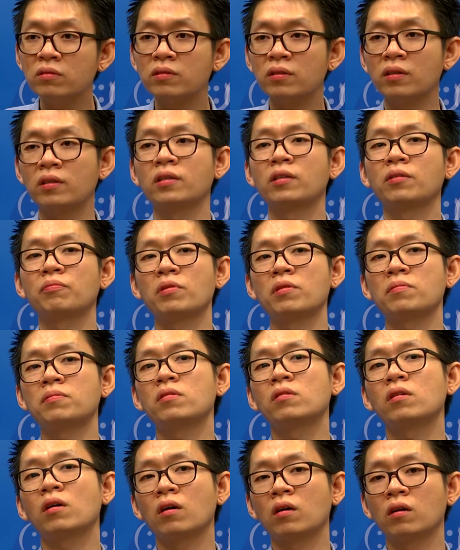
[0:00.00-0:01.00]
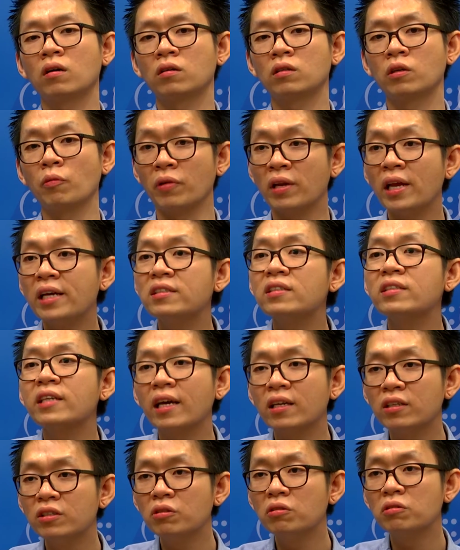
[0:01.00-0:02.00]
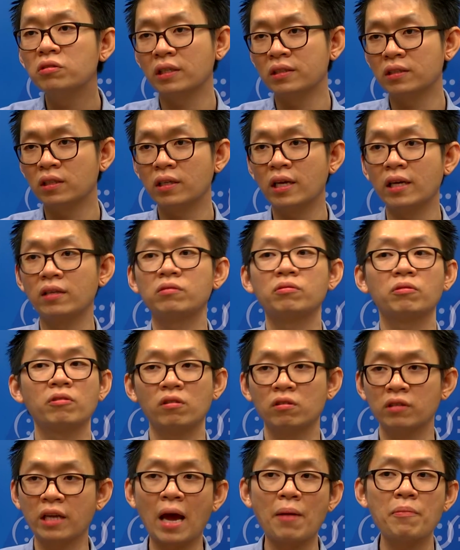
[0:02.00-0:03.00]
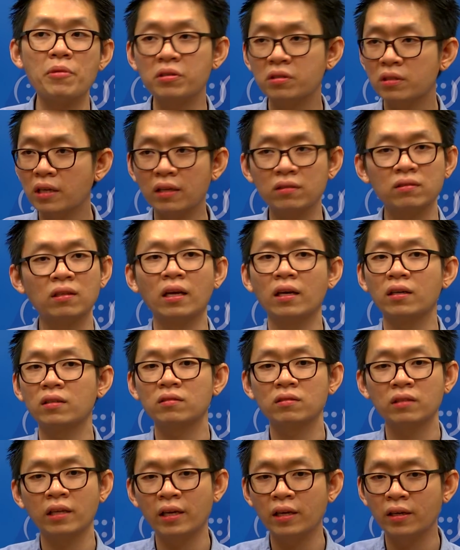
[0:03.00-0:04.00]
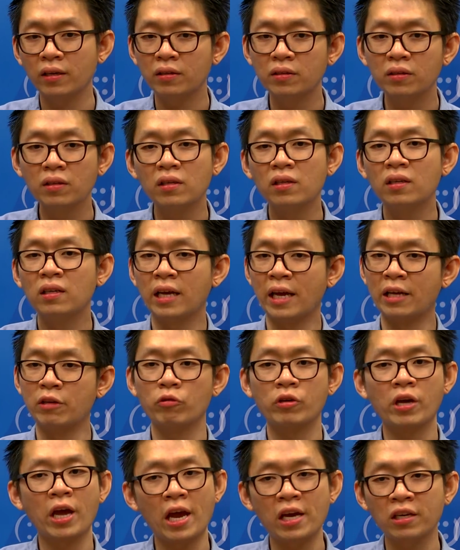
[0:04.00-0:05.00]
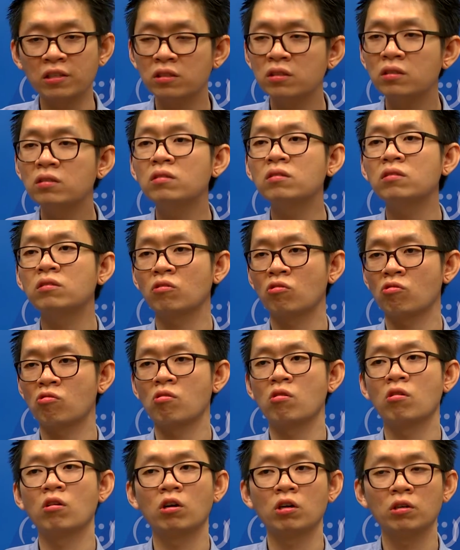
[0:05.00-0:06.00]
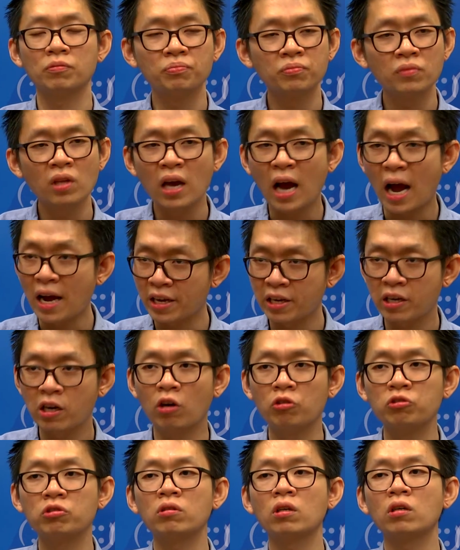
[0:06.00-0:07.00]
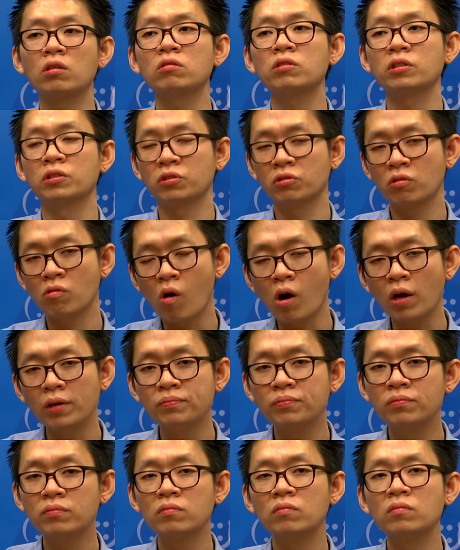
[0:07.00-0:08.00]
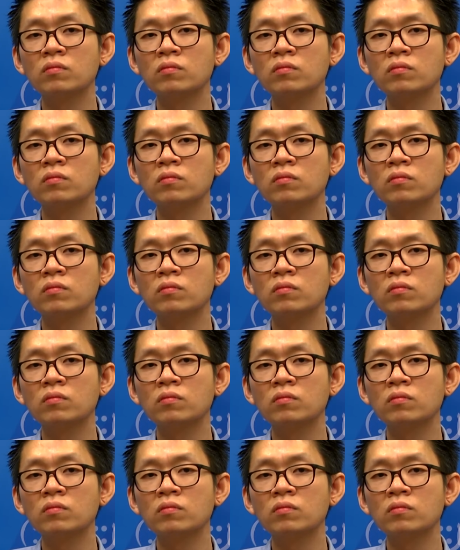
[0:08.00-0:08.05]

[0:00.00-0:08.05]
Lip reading: The villagers can use internet for their business, like their education or agricultural and so on.